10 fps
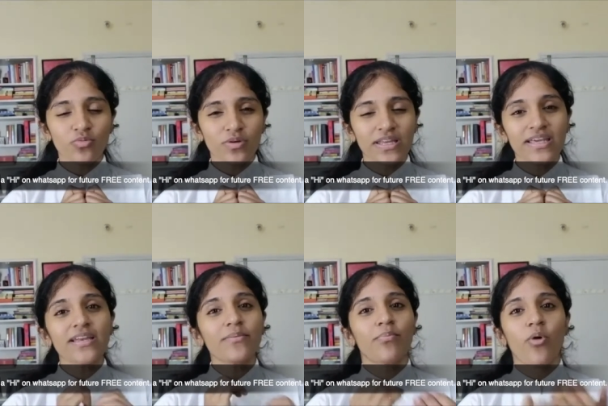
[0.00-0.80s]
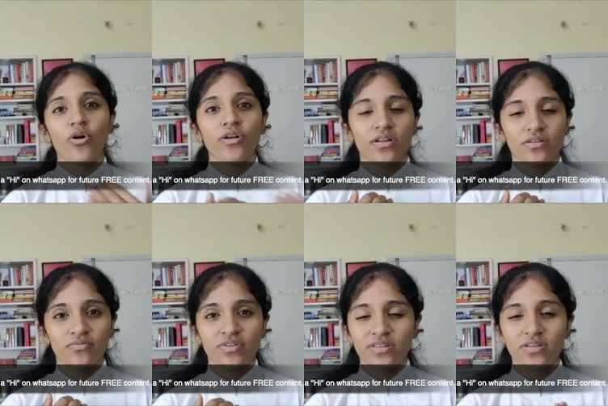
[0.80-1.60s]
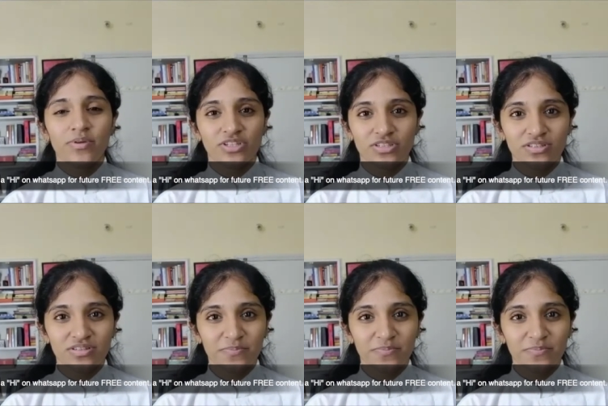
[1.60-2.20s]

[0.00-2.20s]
create a bond with the patient.